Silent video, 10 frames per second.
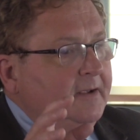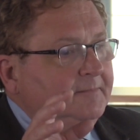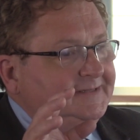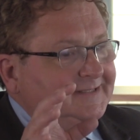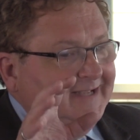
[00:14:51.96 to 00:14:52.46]

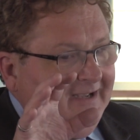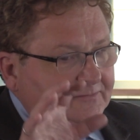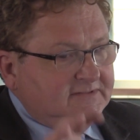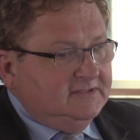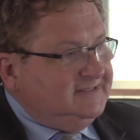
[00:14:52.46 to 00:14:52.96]
But the
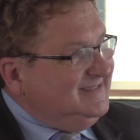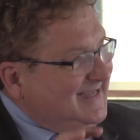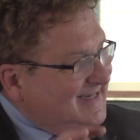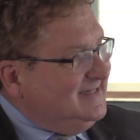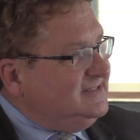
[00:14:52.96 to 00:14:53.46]
counselors
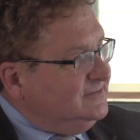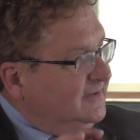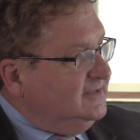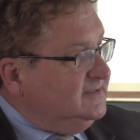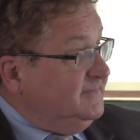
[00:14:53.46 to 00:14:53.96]
needed
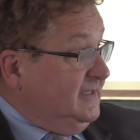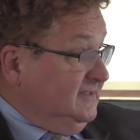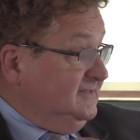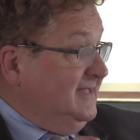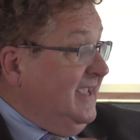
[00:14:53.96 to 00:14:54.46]
to
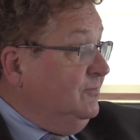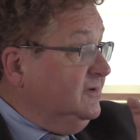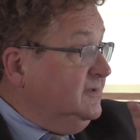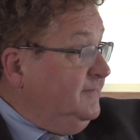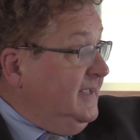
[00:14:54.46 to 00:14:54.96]
because they
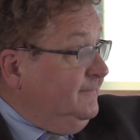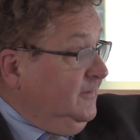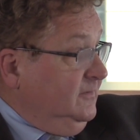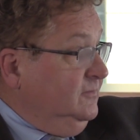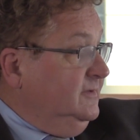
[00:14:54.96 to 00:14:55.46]
were the
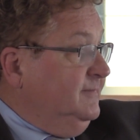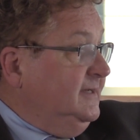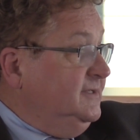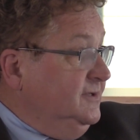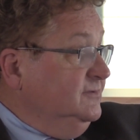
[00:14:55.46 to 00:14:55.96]
people who had
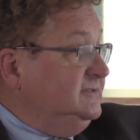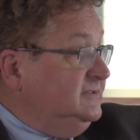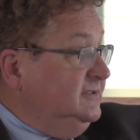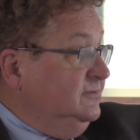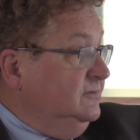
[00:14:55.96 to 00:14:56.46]
been
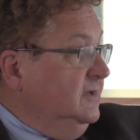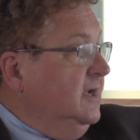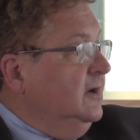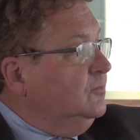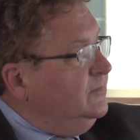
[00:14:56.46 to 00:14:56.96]
used to
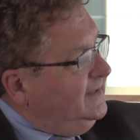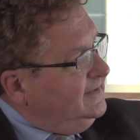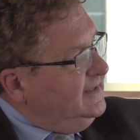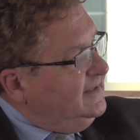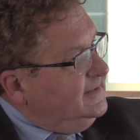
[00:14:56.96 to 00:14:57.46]

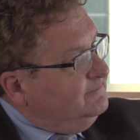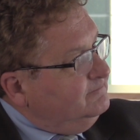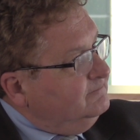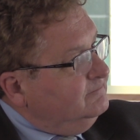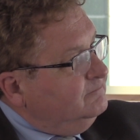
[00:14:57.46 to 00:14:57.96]
really
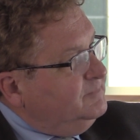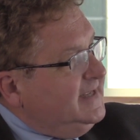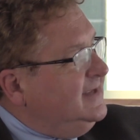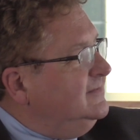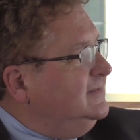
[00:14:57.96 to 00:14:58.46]

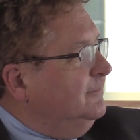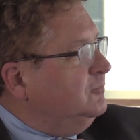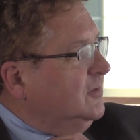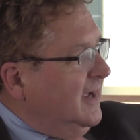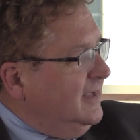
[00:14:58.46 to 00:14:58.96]
being the
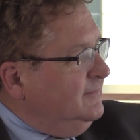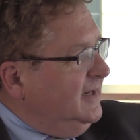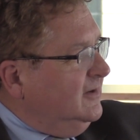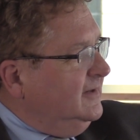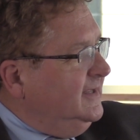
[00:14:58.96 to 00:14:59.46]

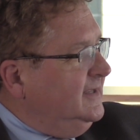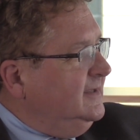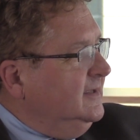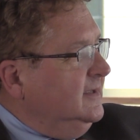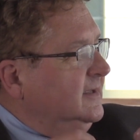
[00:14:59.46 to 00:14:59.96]
primary